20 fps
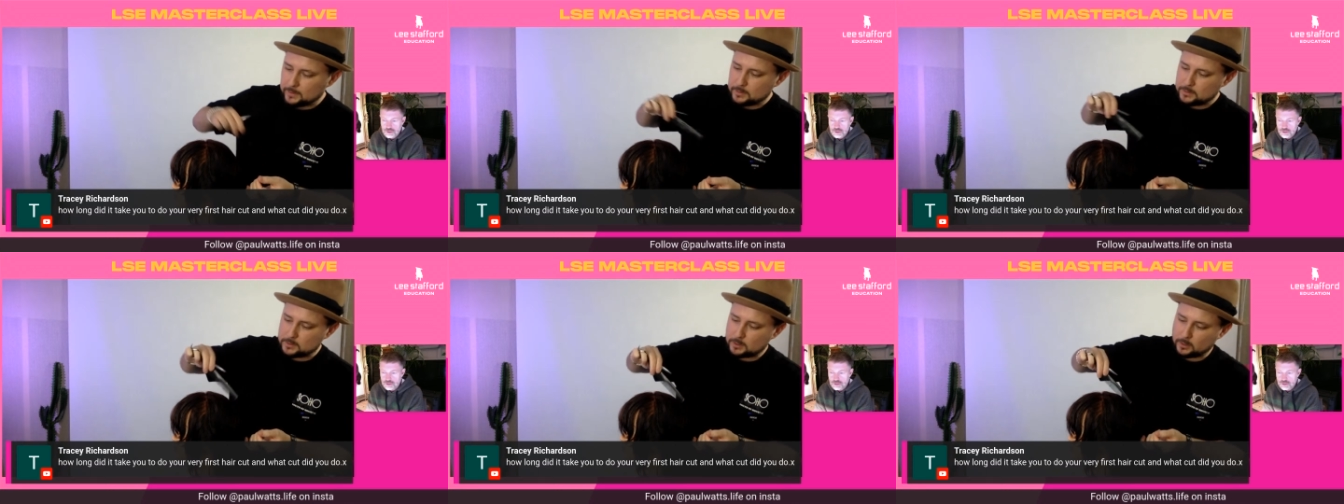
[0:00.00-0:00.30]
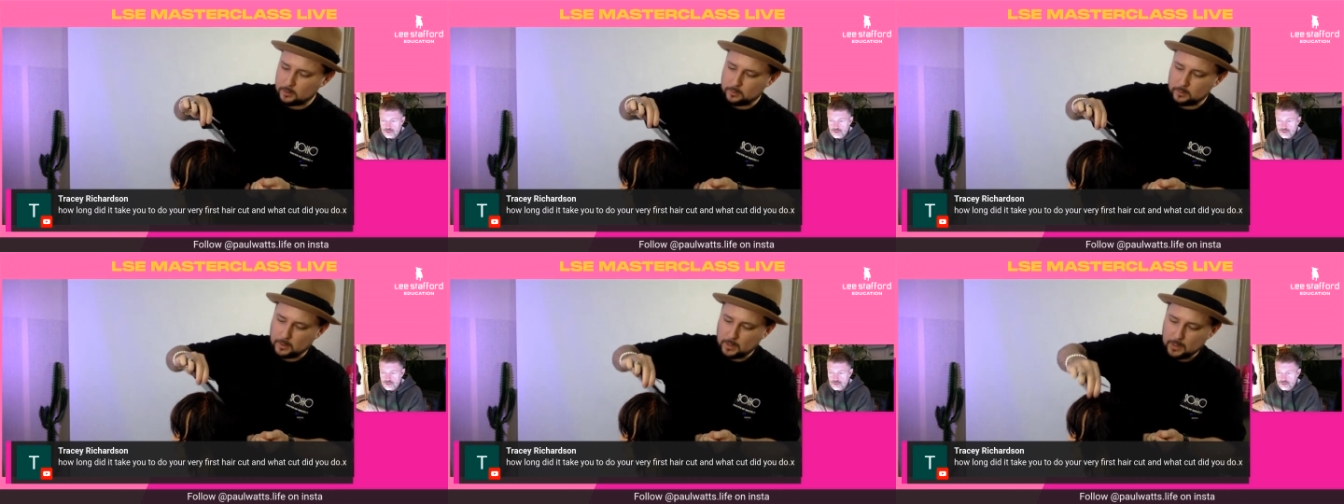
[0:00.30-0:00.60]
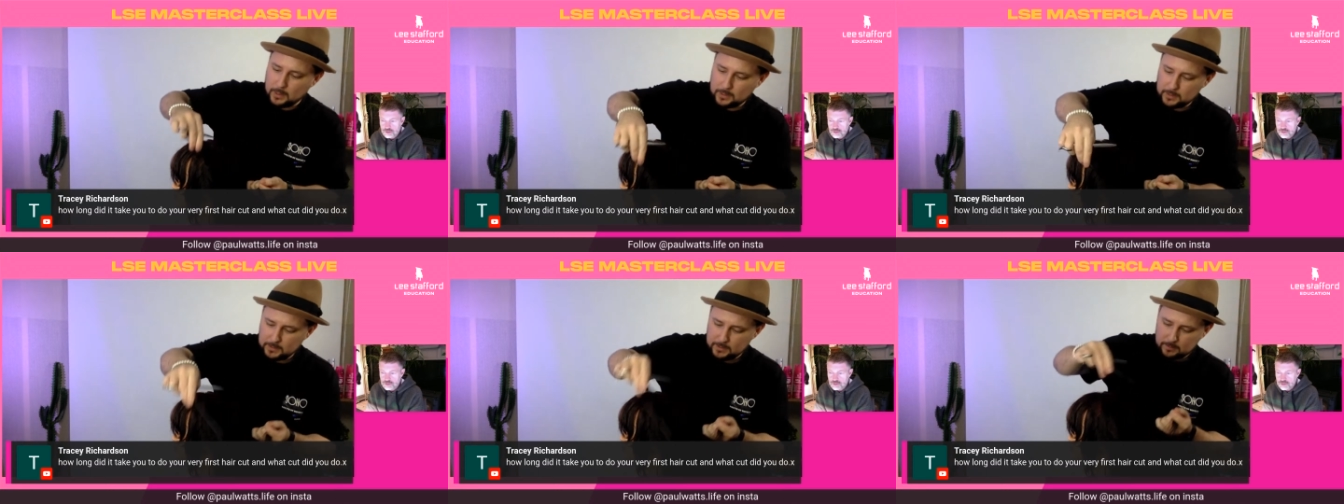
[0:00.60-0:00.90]
So
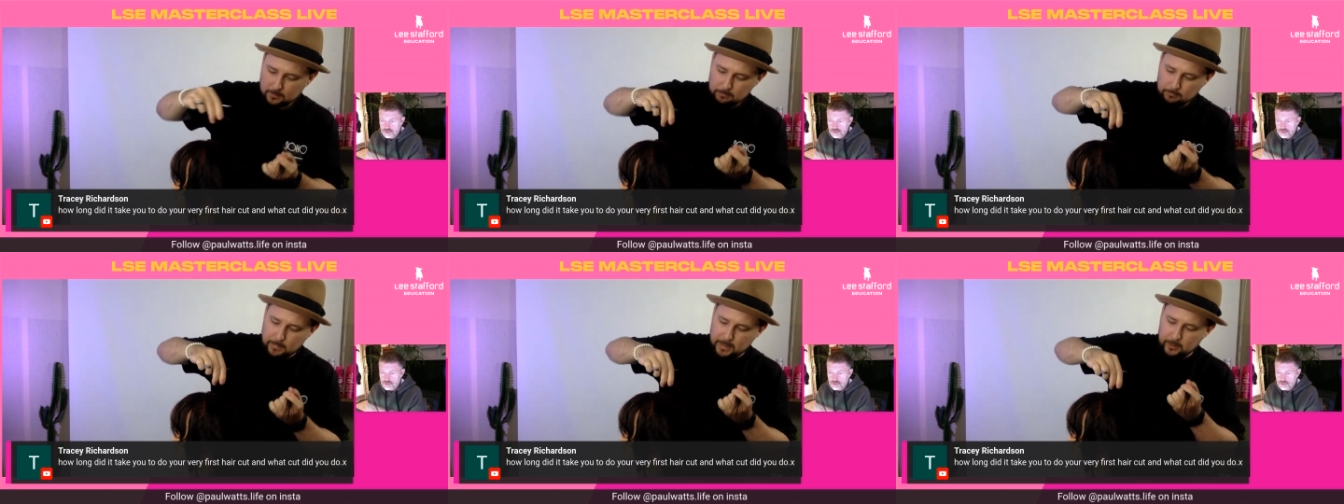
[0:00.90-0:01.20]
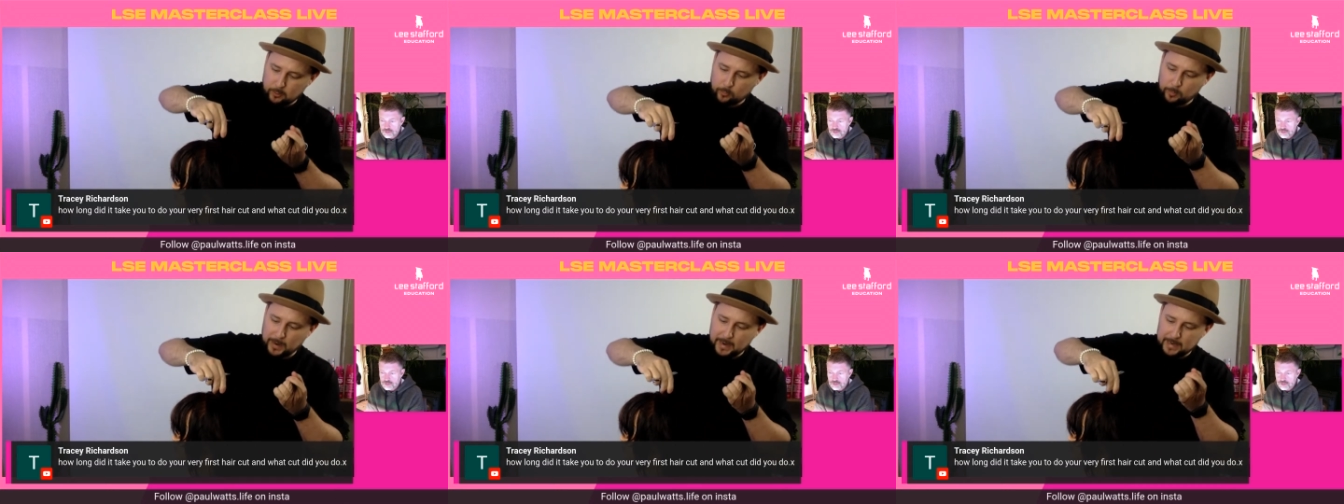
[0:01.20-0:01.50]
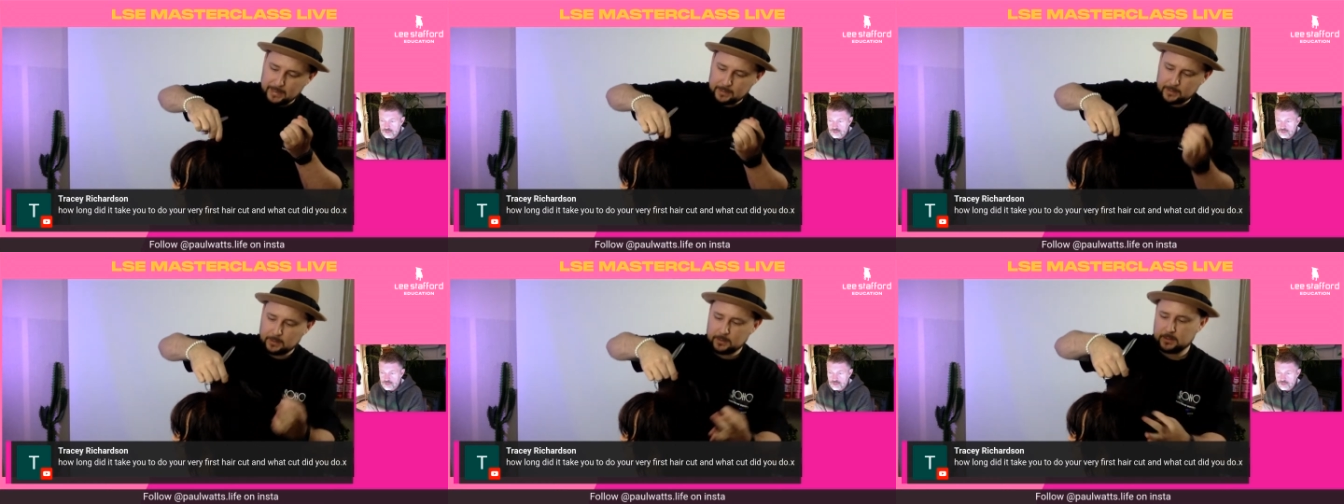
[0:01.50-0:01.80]
middle
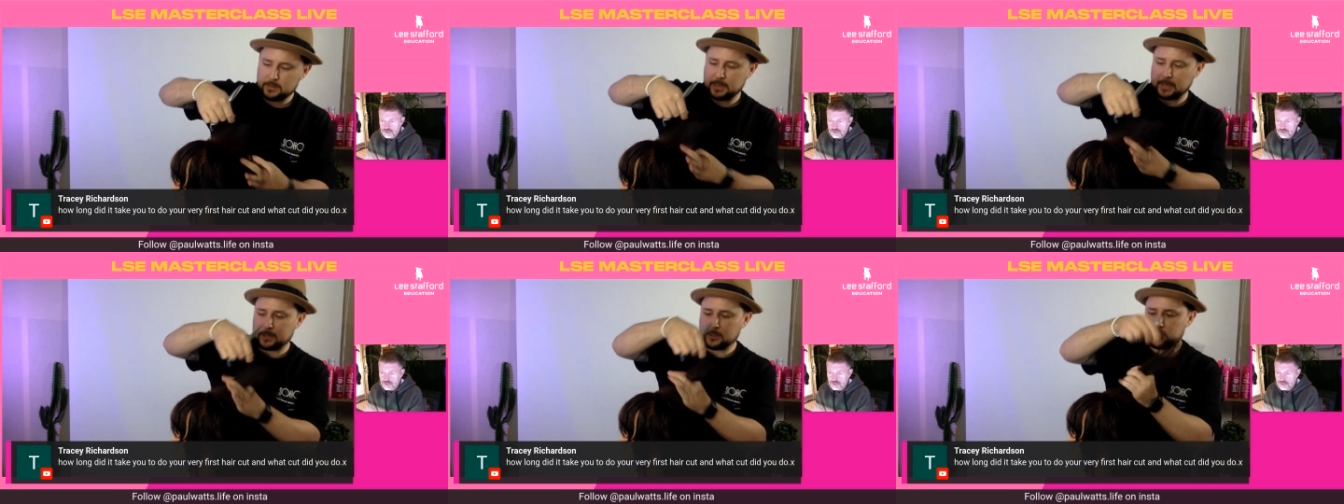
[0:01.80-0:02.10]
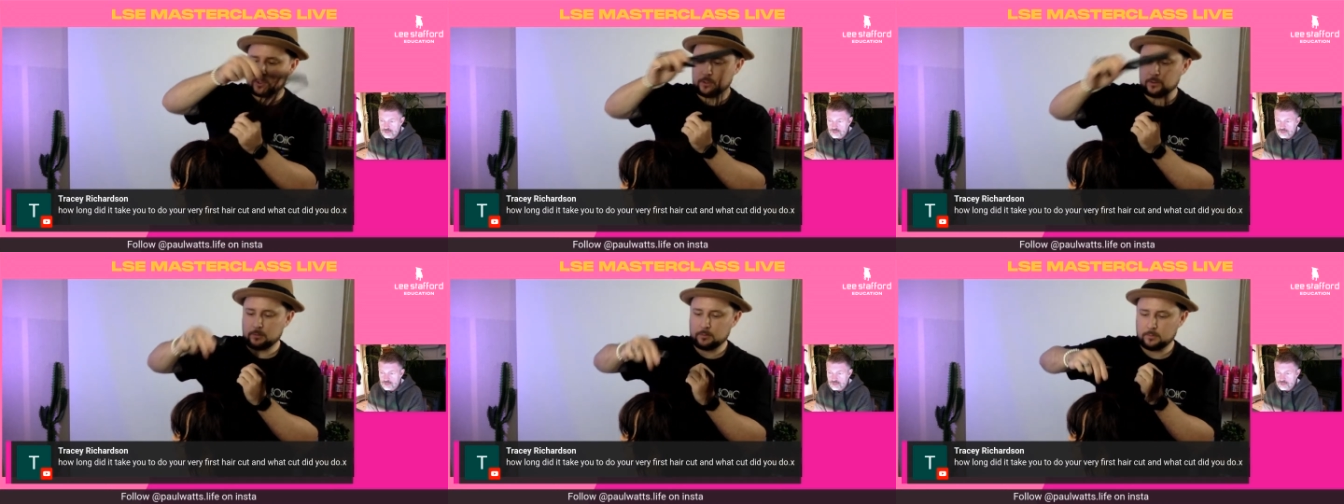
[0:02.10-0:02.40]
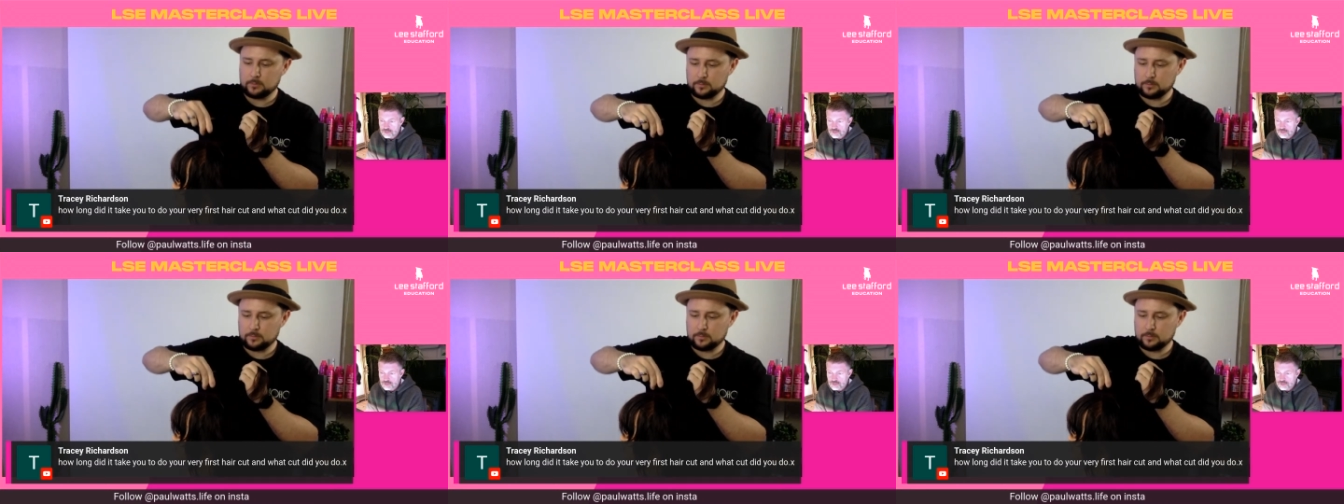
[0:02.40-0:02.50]
back section.